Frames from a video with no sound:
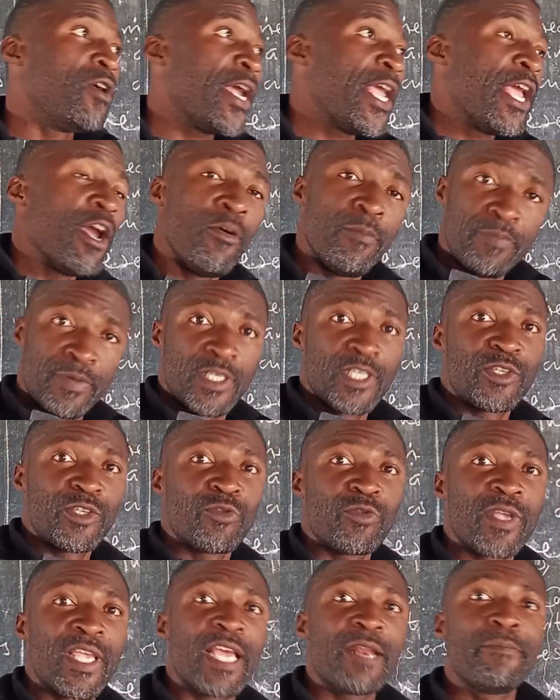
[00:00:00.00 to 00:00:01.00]
helped
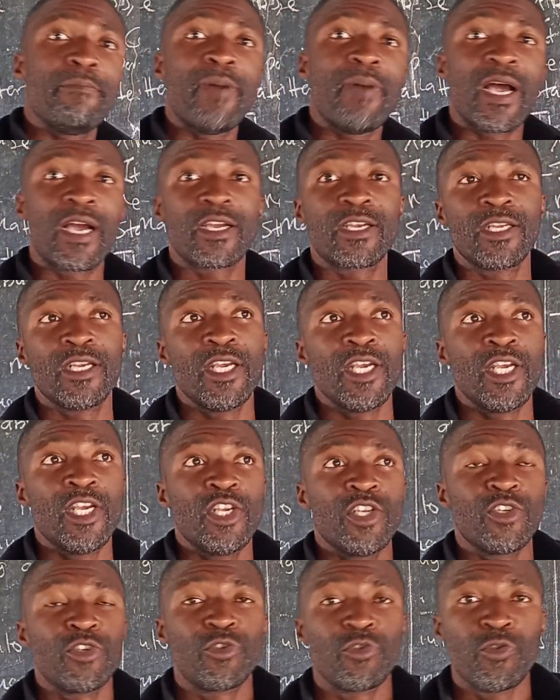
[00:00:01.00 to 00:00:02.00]
to get back
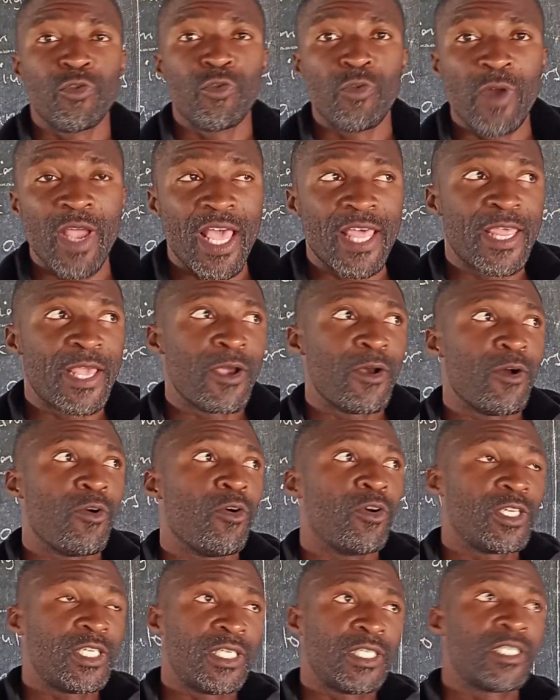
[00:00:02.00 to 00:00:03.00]
to where
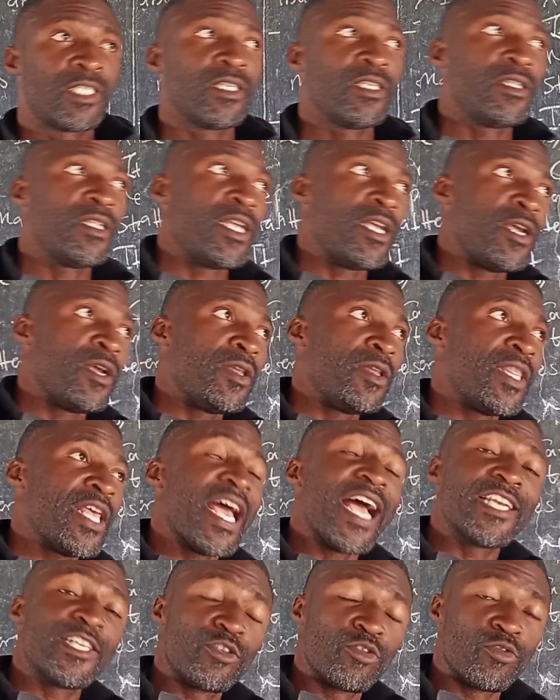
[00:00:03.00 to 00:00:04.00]
they
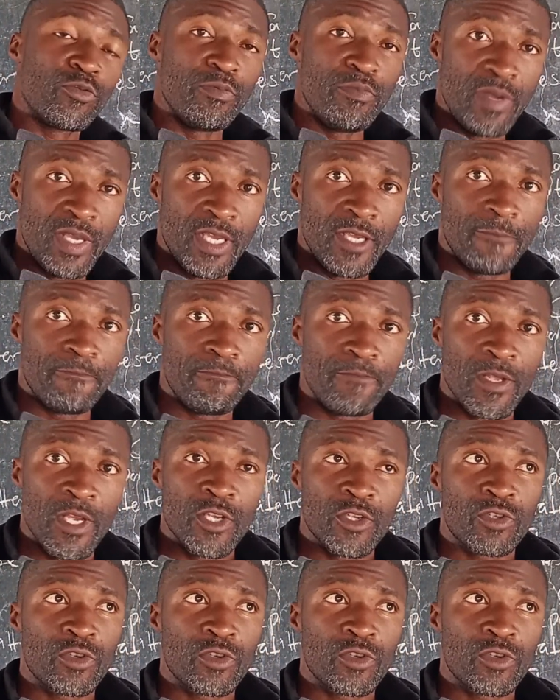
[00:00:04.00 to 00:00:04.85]
had to be.